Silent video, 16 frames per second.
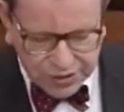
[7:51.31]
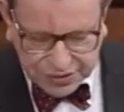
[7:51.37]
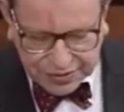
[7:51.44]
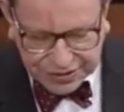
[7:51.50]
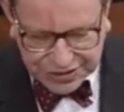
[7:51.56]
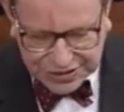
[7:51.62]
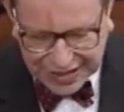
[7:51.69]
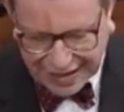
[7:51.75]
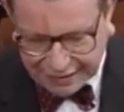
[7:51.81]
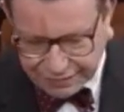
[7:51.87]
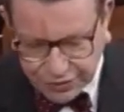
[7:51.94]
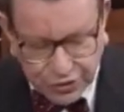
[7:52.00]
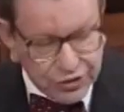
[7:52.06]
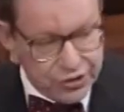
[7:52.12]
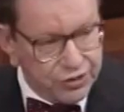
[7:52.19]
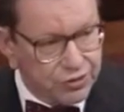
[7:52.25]
this
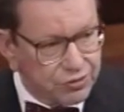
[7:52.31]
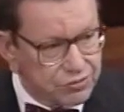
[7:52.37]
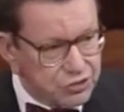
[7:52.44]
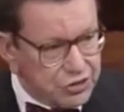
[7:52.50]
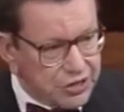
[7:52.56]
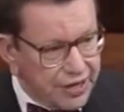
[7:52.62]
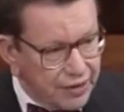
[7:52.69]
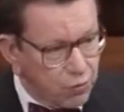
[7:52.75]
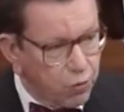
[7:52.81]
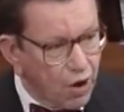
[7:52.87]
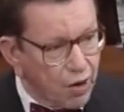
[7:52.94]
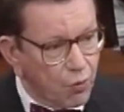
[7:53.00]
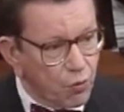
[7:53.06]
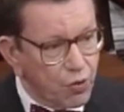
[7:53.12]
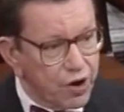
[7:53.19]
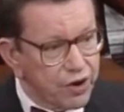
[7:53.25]
afternoon said what
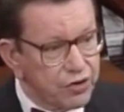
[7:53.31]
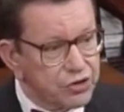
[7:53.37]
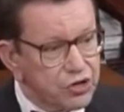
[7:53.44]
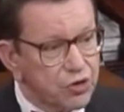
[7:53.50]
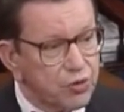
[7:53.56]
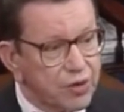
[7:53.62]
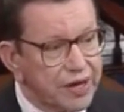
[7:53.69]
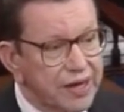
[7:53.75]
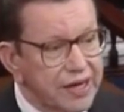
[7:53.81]
we're doing